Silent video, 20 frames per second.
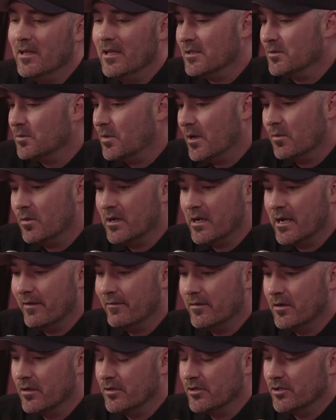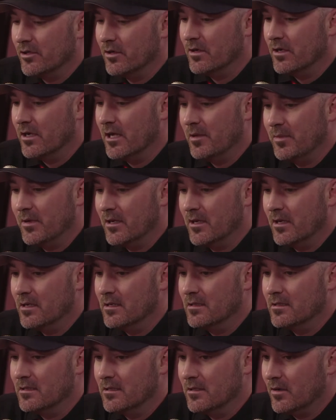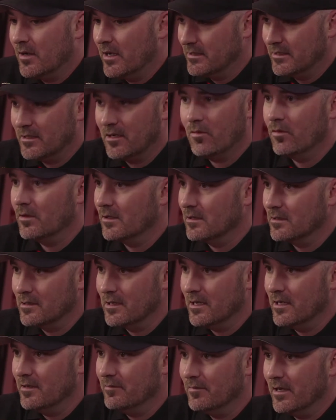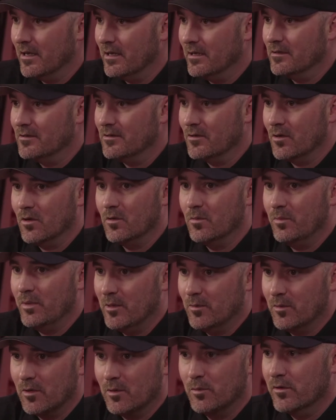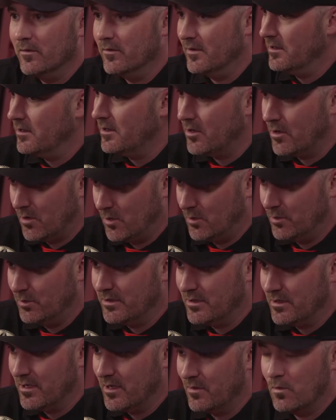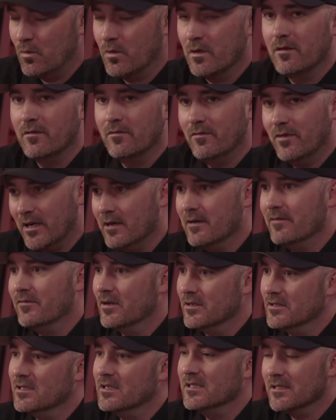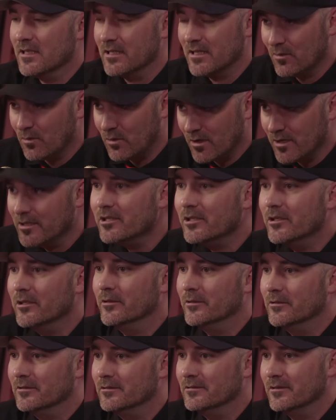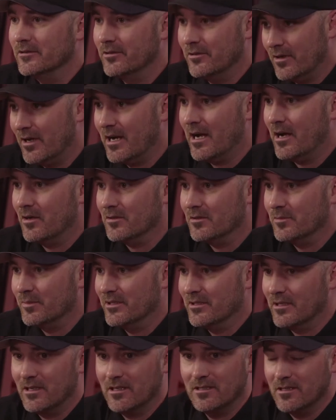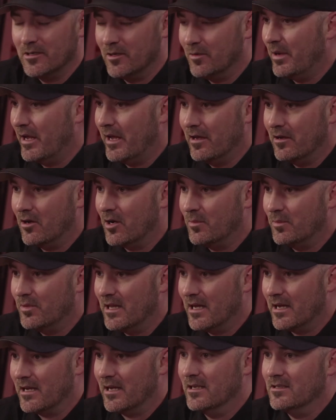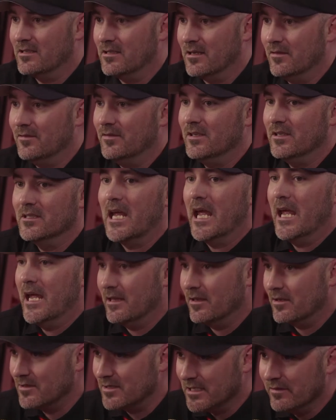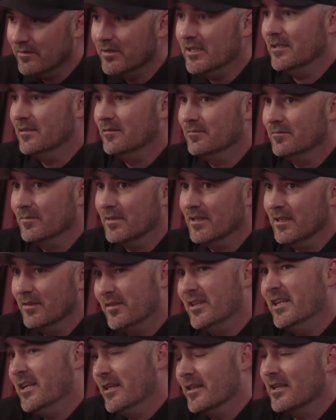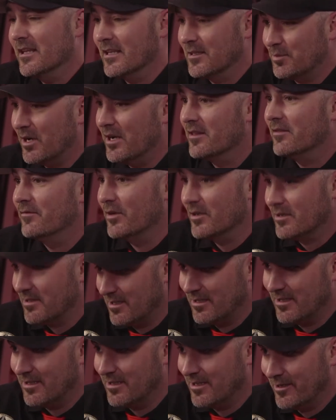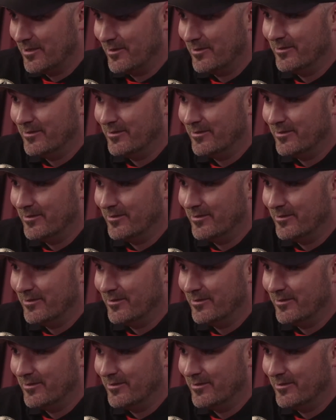that's why I wanted to have you on the show today because, I sell real estate, and so people are moving into homes, and one of the very first things that they want to do to their house, besides, paint, carpet, that kind of stuff, is hang their TV. If anything, that's probably the first thing that they do.